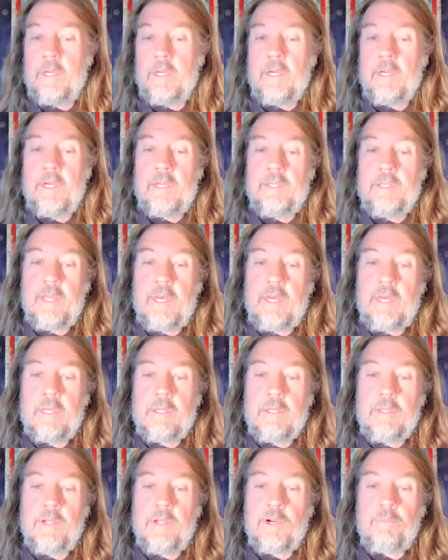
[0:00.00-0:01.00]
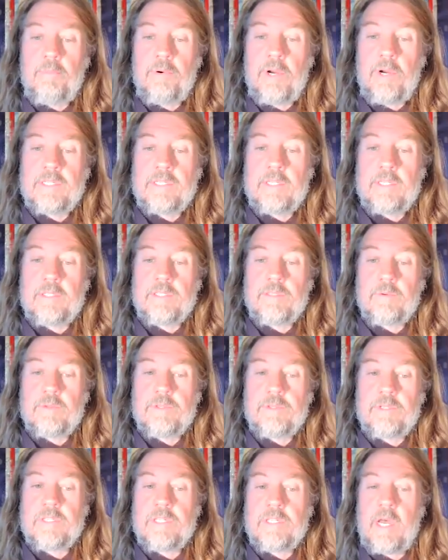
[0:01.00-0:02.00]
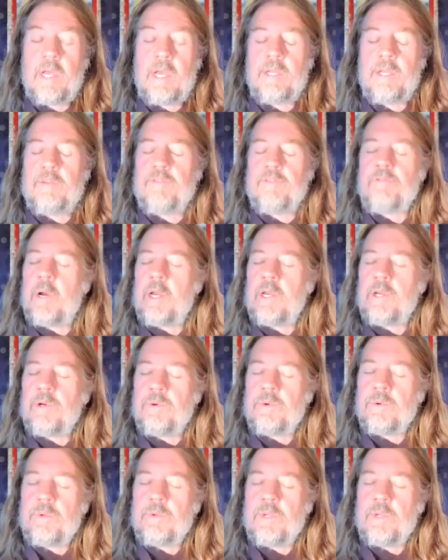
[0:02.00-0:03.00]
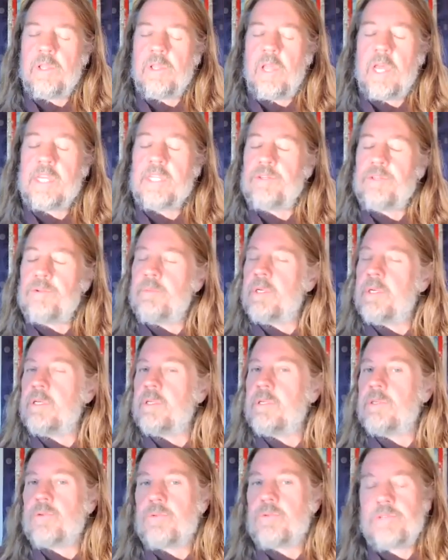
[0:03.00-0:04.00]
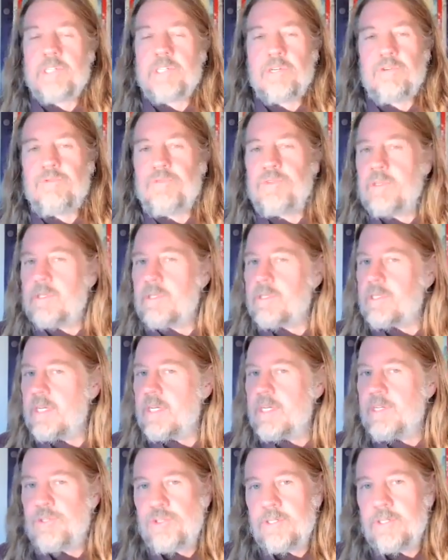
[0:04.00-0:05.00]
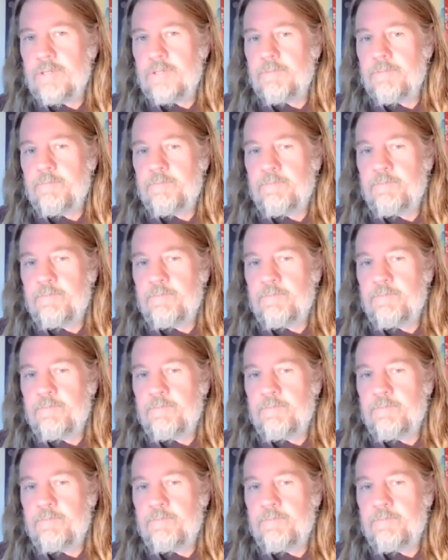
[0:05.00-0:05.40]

and that their presence was a sign of my own enlightenment or self-realization.